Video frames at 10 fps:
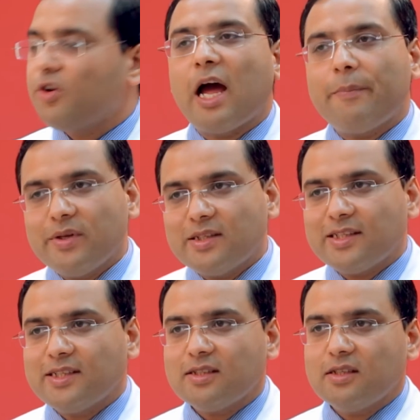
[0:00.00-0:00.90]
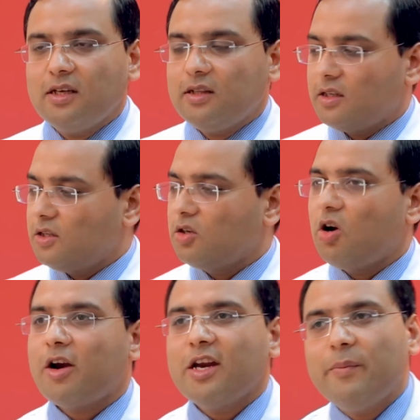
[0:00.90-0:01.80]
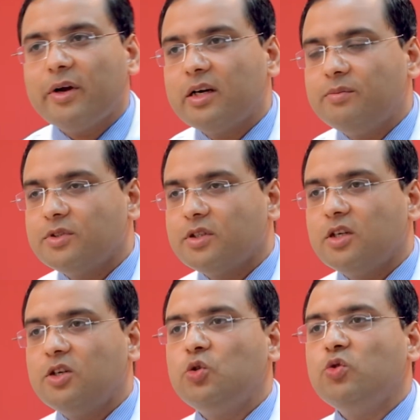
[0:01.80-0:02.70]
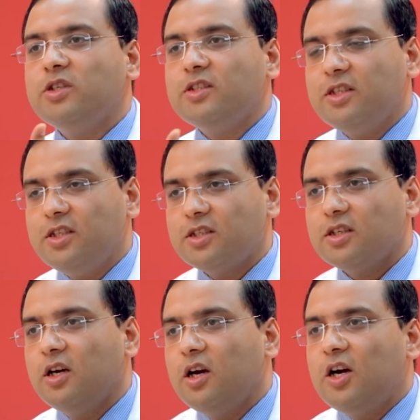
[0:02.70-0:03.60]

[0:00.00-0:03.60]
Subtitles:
what happens is the cornea becomes too diseased